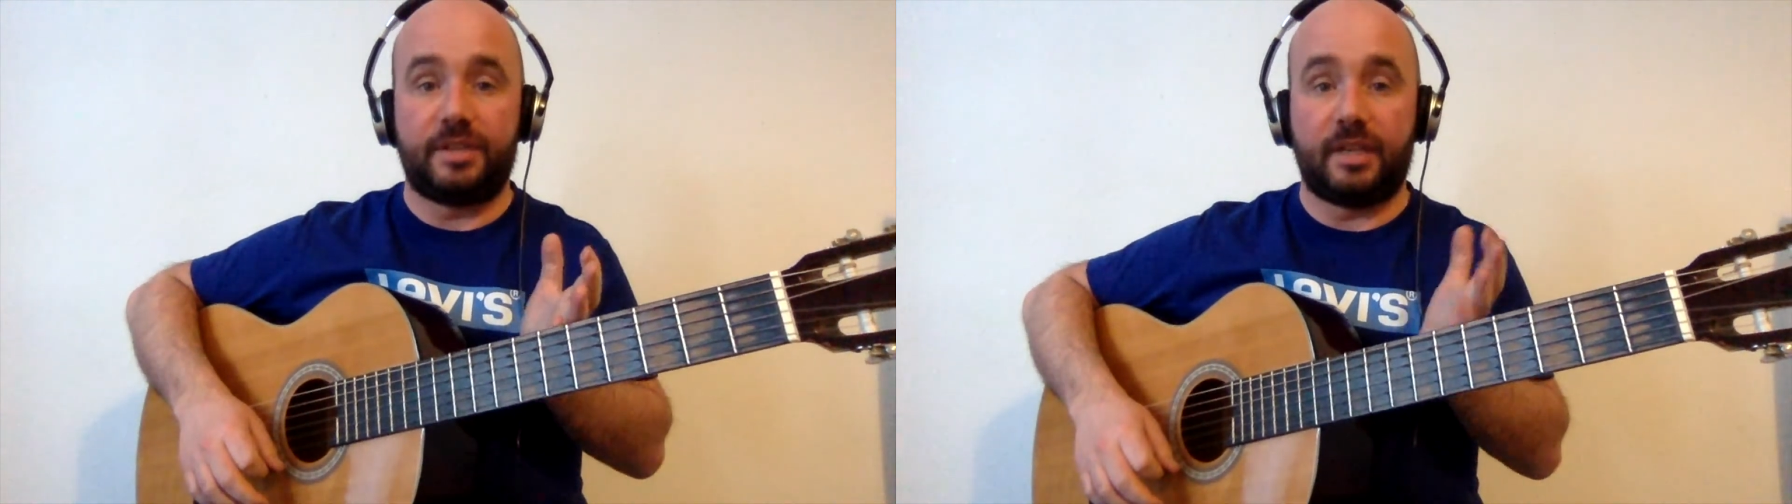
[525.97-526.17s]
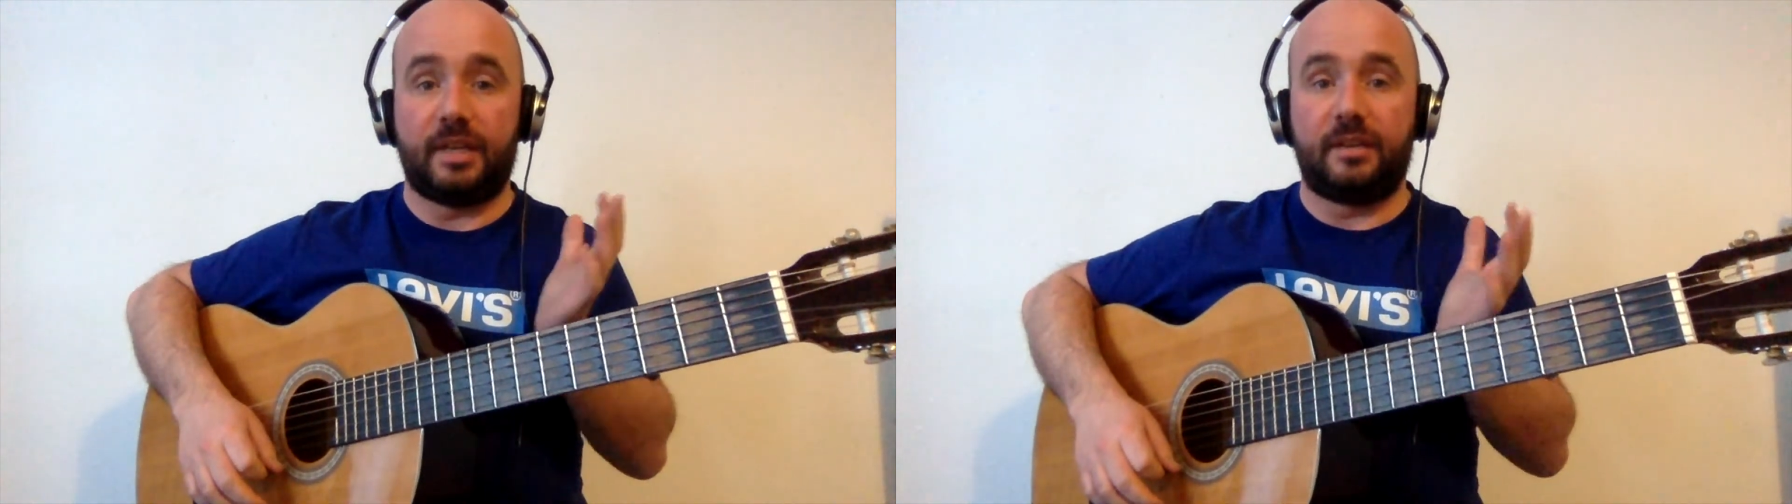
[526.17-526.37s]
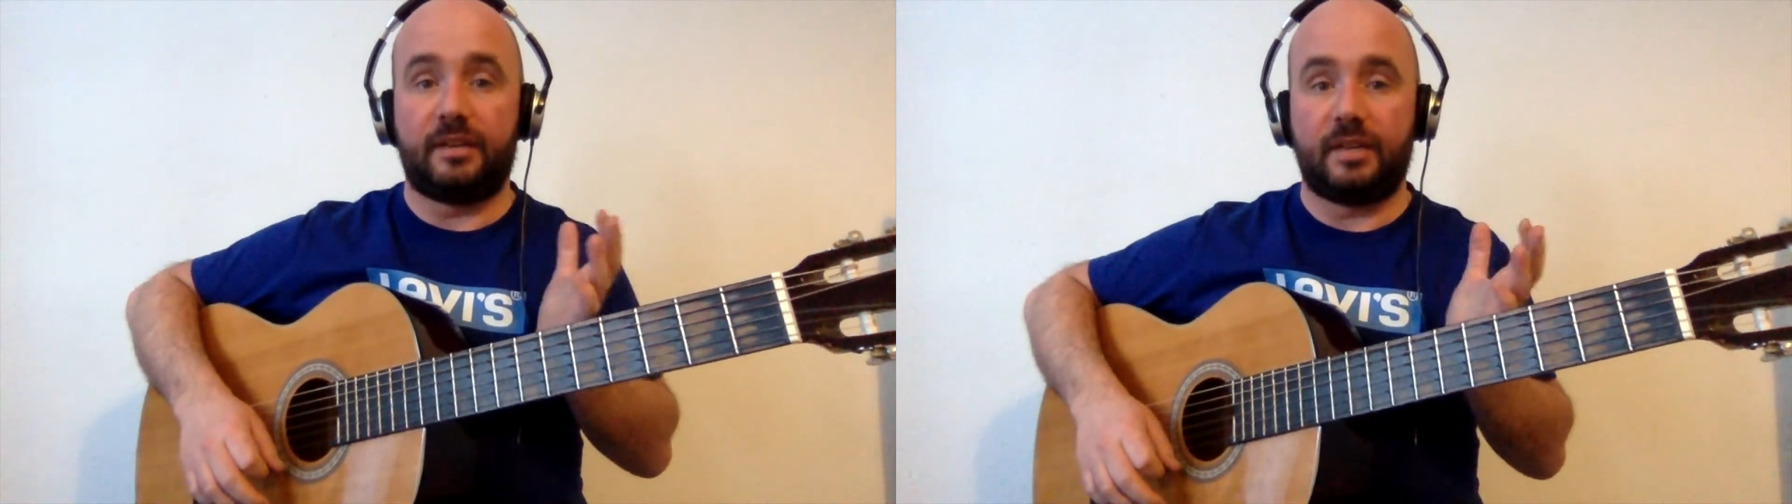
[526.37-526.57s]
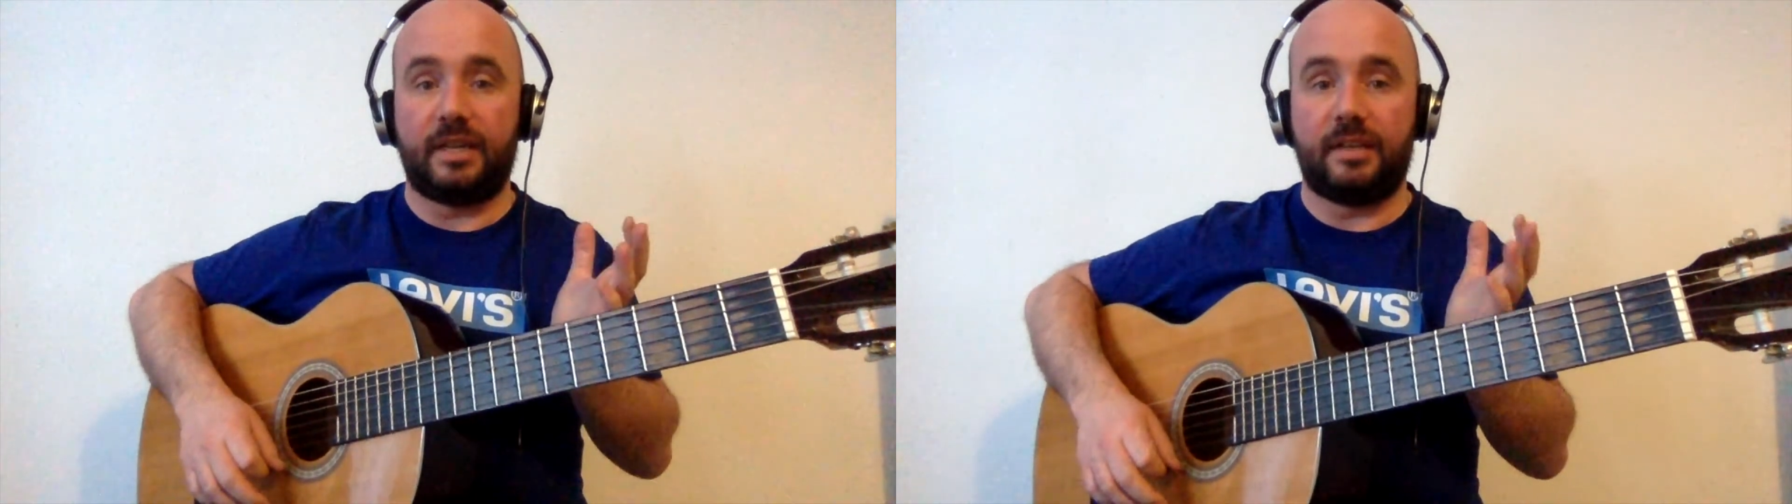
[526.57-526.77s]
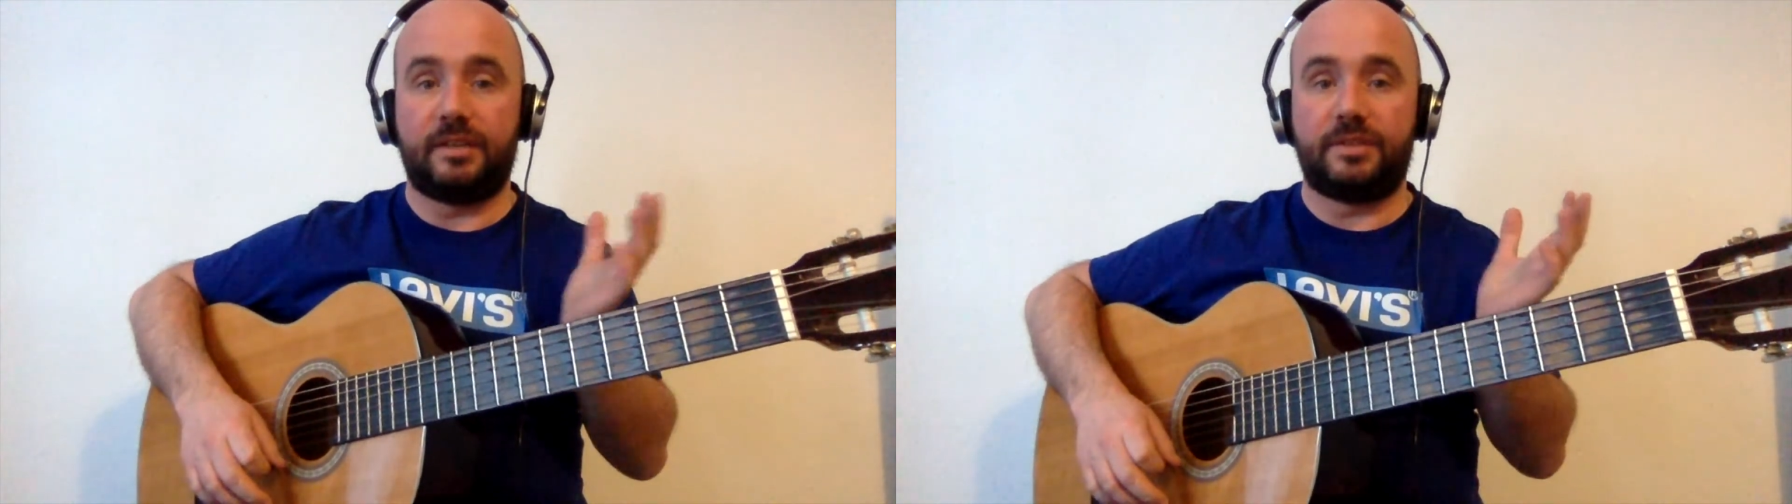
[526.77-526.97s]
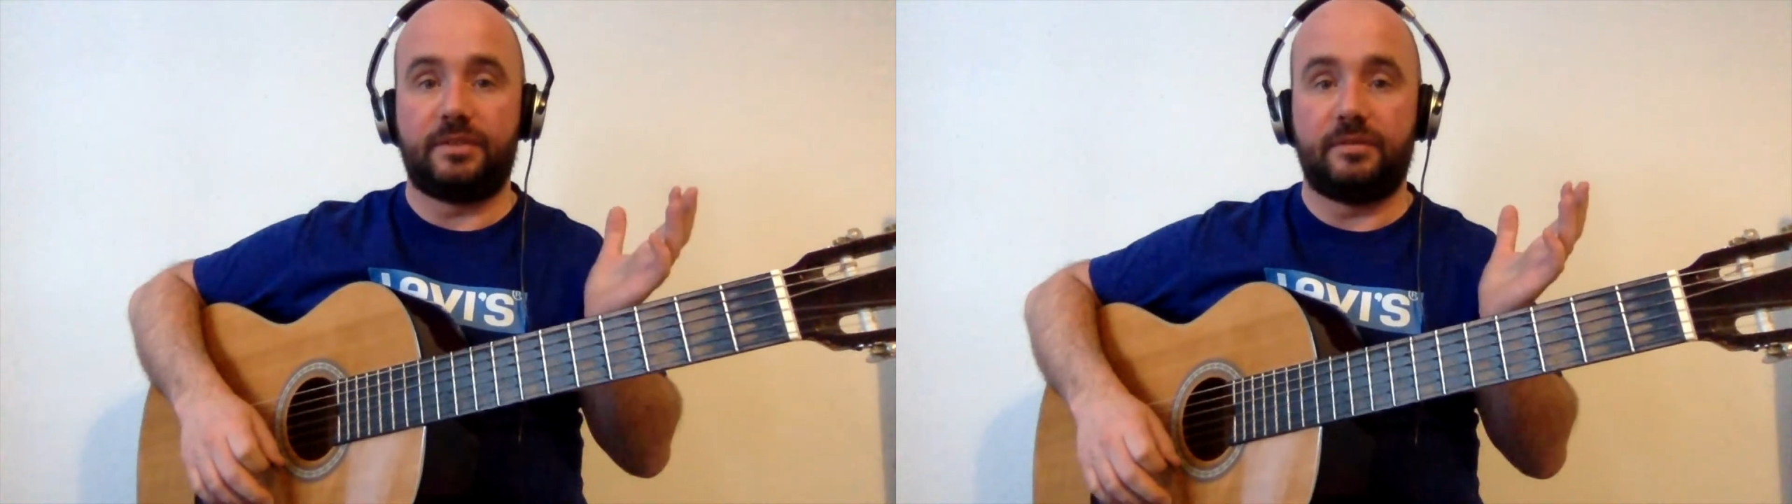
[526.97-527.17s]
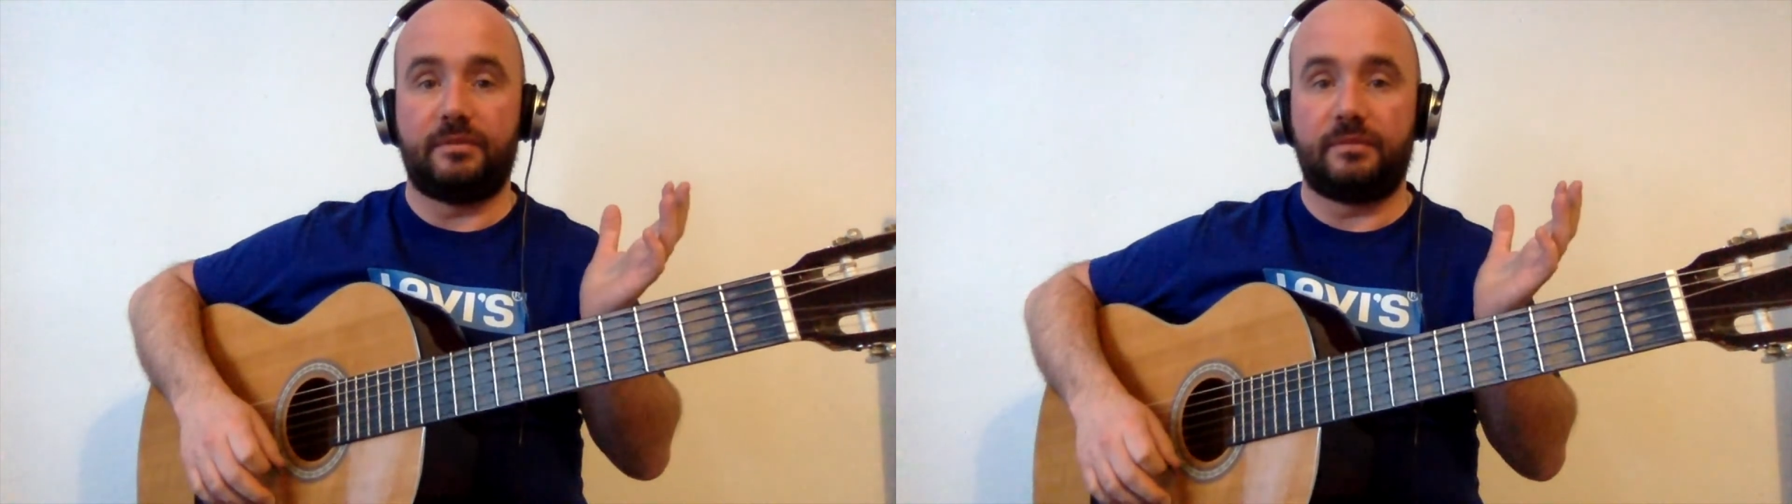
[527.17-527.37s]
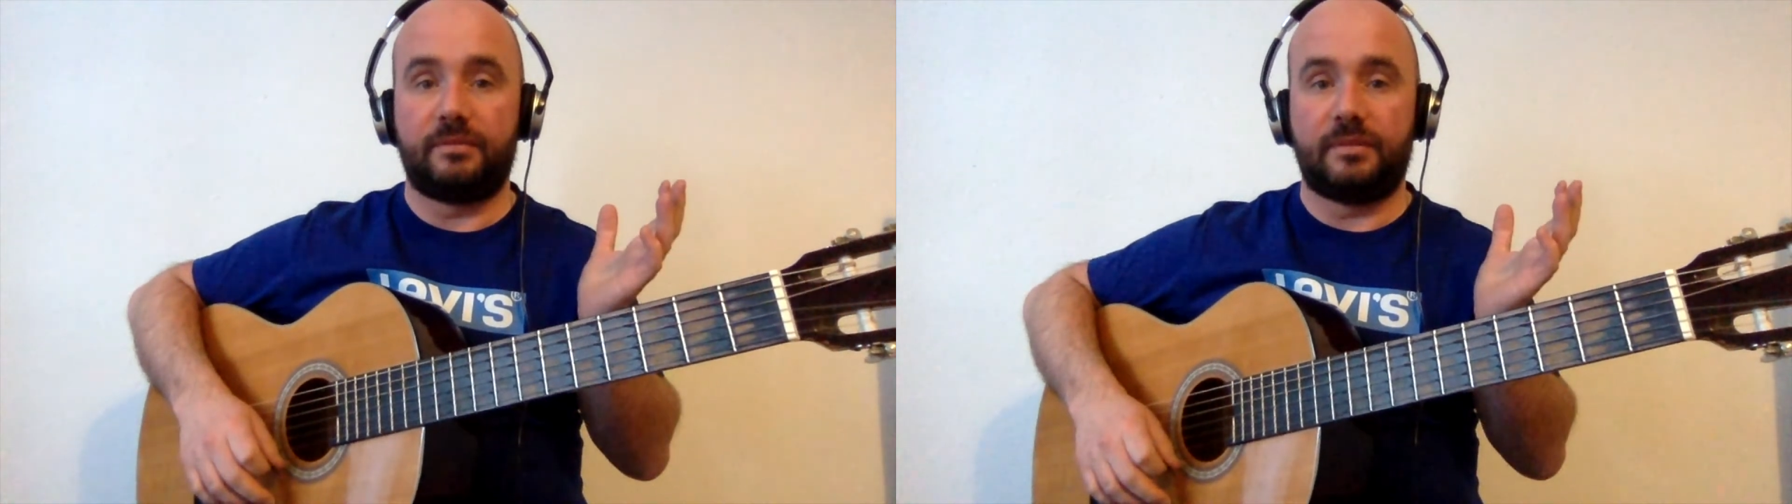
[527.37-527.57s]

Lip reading: then into